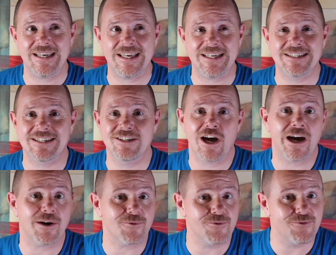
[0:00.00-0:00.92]
it's
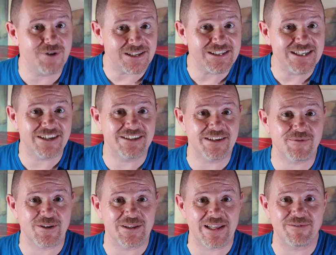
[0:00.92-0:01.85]
not really a
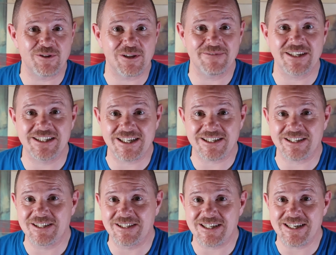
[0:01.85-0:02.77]
different level of
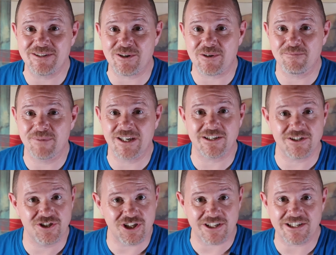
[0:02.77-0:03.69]
existence either,
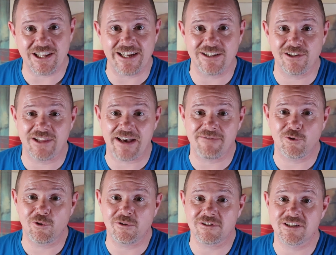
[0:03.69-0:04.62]
because just like the
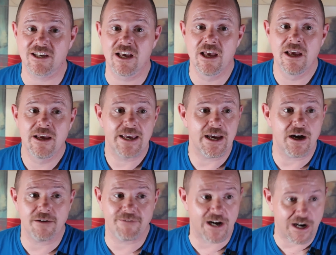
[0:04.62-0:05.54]
levels
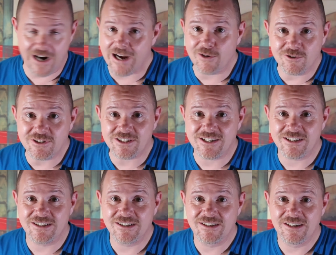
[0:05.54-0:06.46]
of a house,
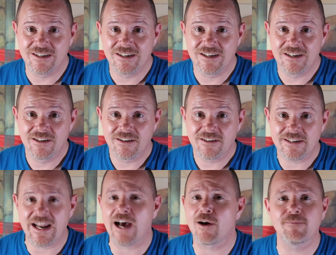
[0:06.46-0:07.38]

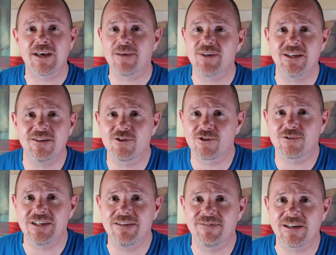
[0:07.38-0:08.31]
now maybe
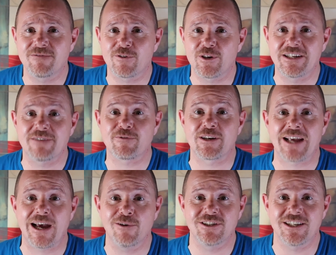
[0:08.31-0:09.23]
you're leaving for a different
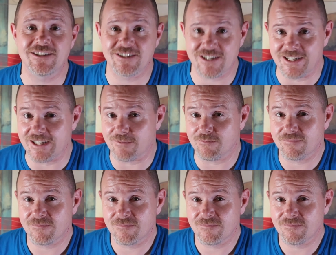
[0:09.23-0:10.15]
house in the city,
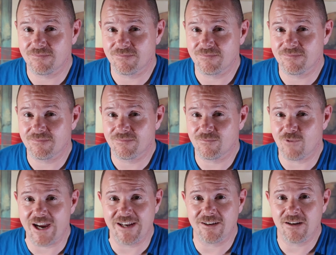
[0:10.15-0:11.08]

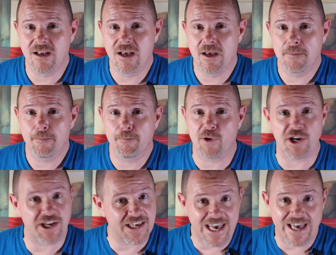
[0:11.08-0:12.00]
right?
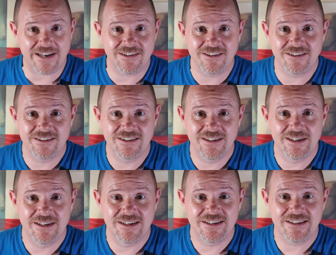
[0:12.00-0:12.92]
But again,
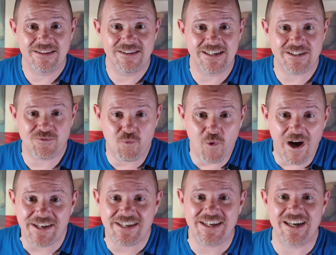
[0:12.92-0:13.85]
this
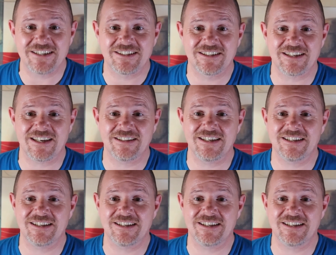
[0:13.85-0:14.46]
oneness,